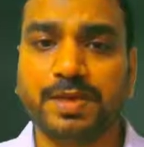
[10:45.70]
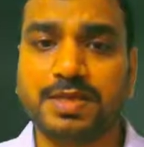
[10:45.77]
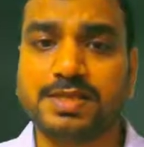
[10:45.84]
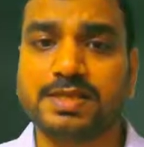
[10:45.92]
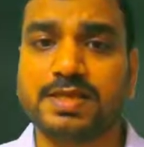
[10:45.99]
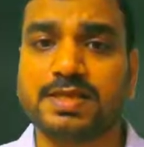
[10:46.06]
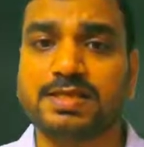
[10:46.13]

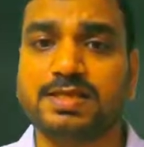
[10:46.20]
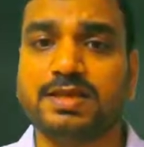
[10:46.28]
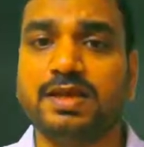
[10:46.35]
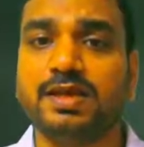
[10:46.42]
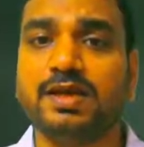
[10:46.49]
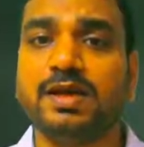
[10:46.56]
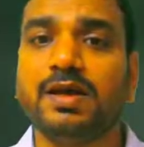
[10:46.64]
plus
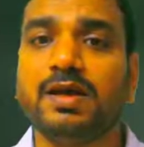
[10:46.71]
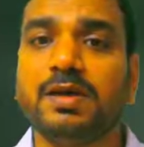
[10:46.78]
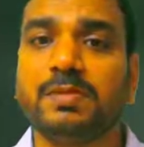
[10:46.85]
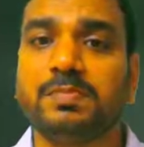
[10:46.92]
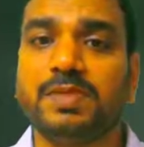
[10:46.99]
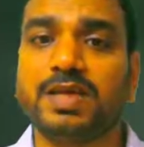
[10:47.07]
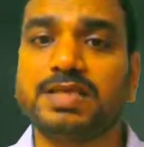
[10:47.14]
S3
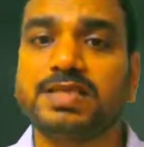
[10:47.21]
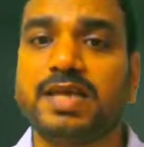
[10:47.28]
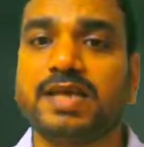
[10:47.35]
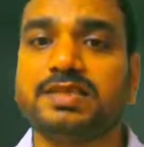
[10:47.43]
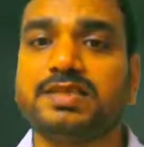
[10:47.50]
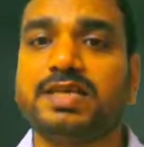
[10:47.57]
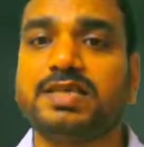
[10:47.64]
plus
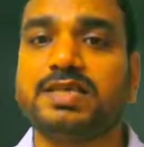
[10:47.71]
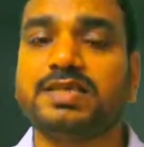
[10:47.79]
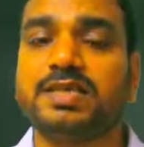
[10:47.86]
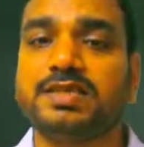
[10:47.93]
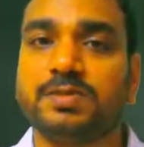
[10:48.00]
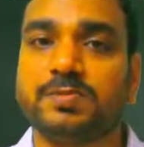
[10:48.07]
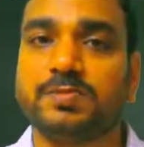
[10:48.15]
dash dash
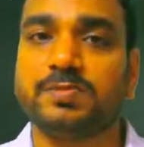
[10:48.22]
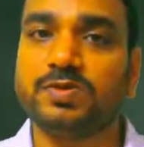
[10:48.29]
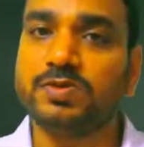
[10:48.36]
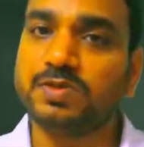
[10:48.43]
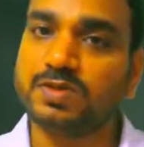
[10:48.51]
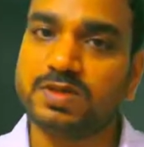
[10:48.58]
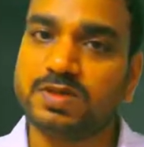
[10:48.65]
dash up
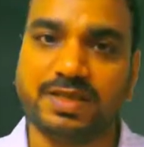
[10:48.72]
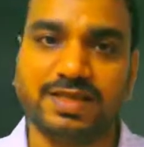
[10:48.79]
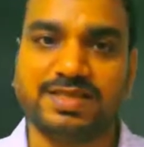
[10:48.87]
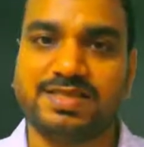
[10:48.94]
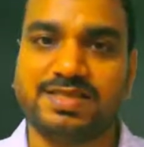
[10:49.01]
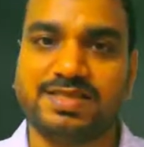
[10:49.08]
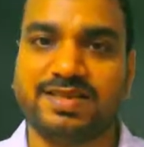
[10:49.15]
to
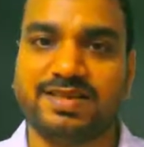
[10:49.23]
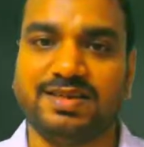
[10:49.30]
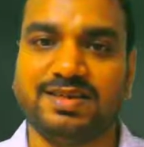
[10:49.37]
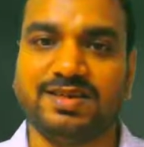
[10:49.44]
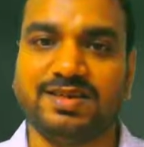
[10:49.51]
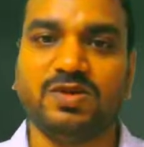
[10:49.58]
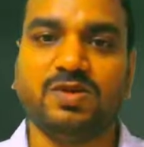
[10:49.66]

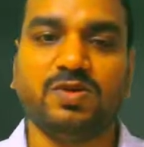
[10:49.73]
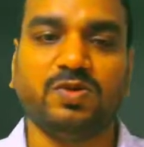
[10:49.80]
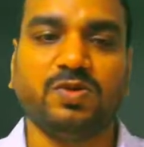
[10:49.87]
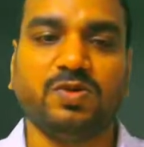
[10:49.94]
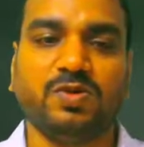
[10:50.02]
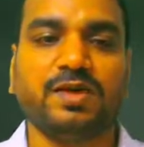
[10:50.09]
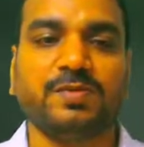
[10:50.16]
Sn.
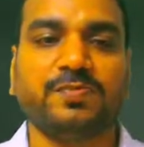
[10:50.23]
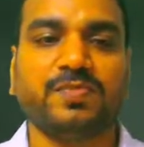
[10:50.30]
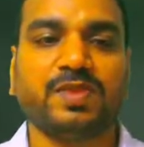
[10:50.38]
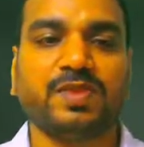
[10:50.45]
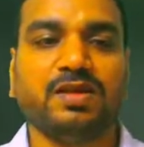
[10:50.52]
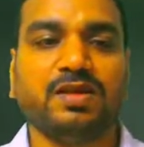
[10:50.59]
Okay.